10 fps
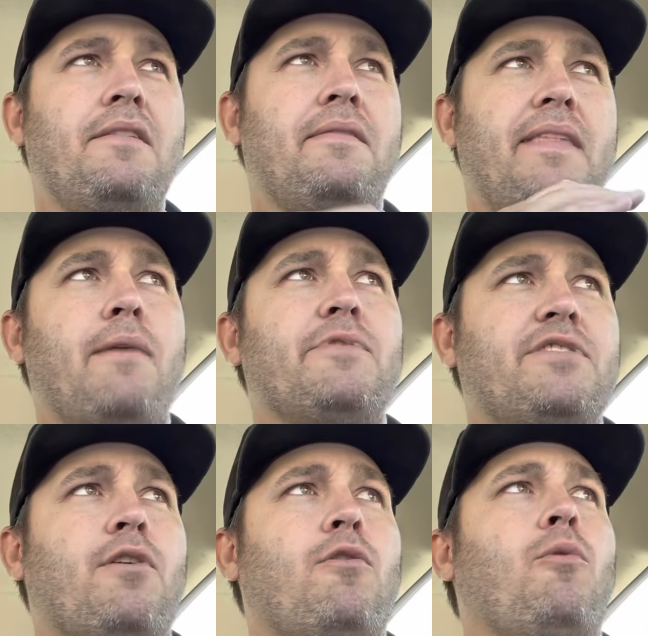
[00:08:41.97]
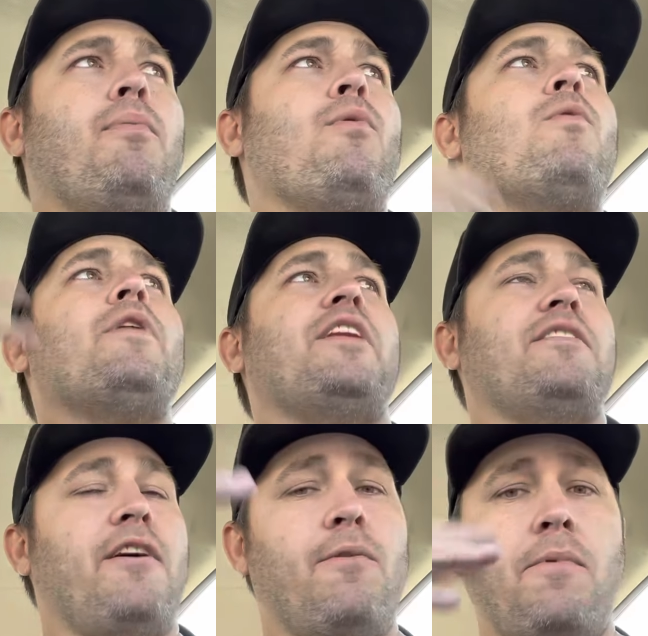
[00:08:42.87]
That was the whole
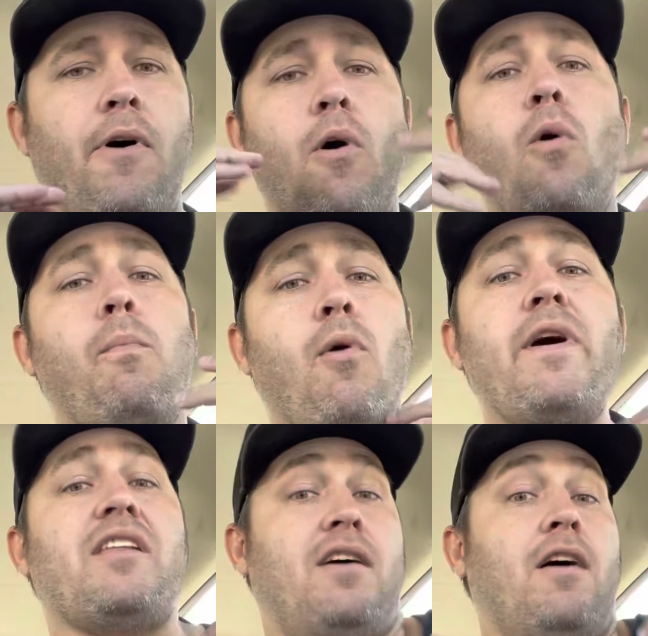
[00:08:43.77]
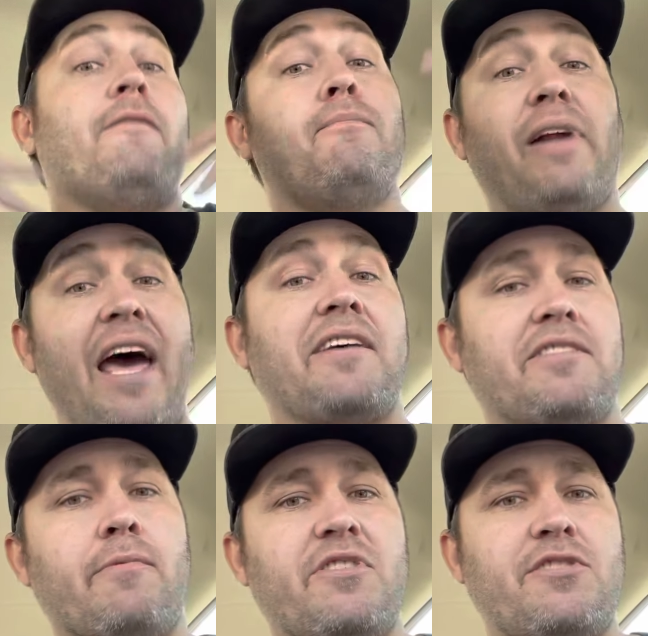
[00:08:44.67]
point. The whole point of
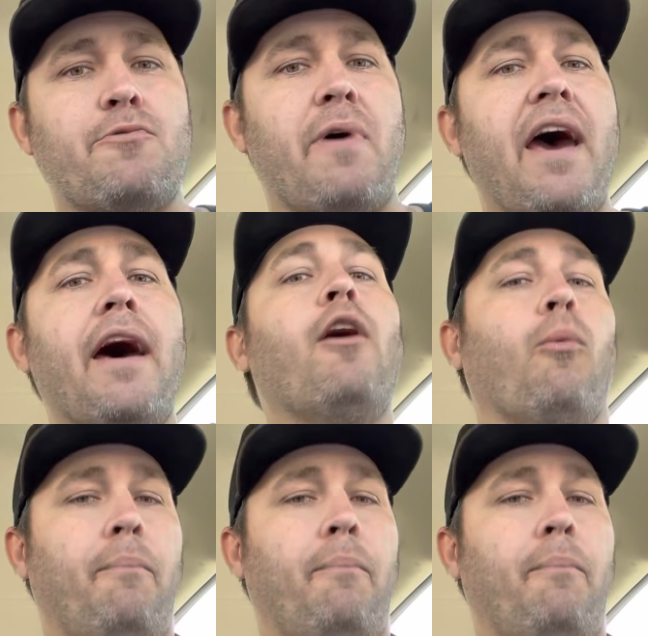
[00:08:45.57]
Blexit was to help.